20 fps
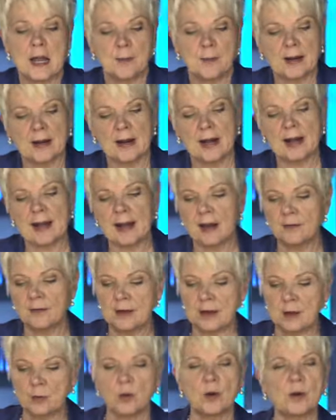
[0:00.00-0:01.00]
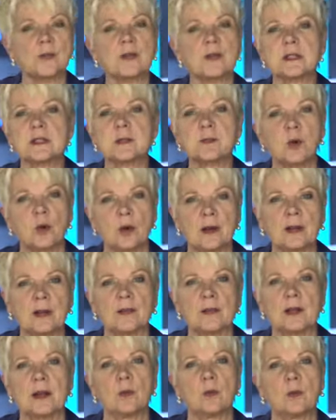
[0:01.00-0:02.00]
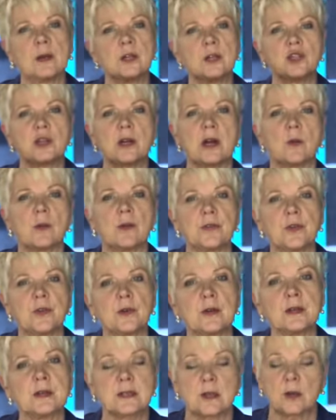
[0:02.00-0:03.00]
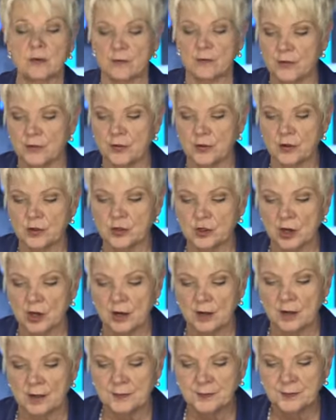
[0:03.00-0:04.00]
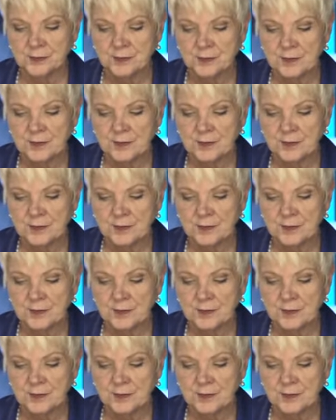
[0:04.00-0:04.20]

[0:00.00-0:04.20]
But I have a word this morning that I want to share with you, and it's out of 3 John.